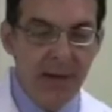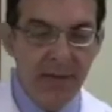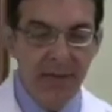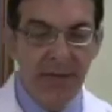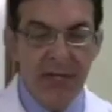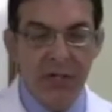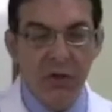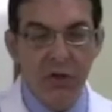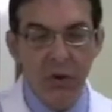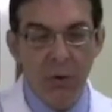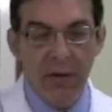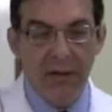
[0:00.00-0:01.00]
this
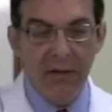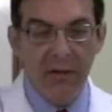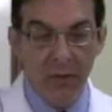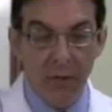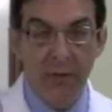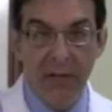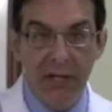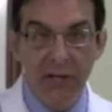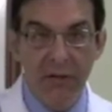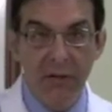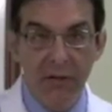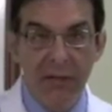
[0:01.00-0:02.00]
joint, or
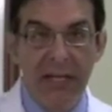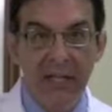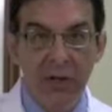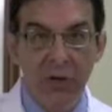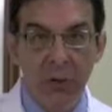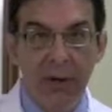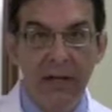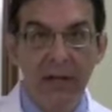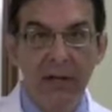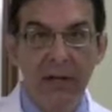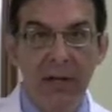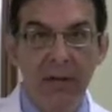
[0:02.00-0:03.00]
these
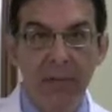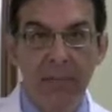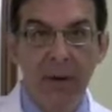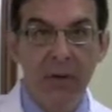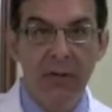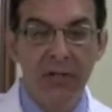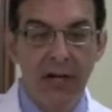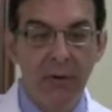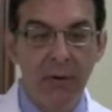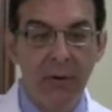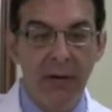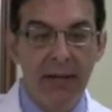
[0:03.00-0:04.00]
joints, both
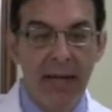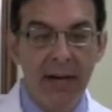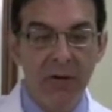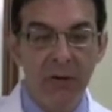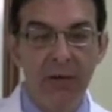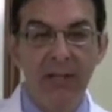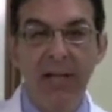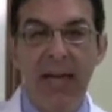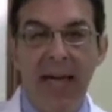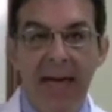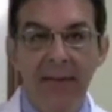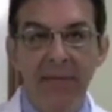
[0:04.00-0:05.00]
sacroiliac joints,
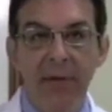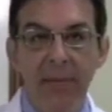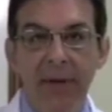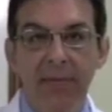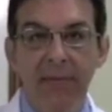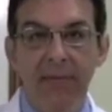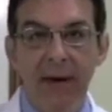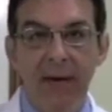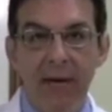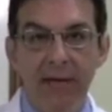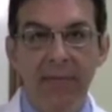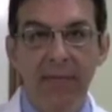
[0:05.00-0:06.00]
have to be
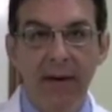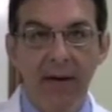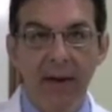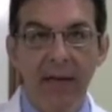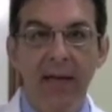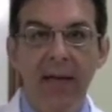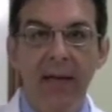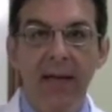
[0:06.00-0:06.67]
very, very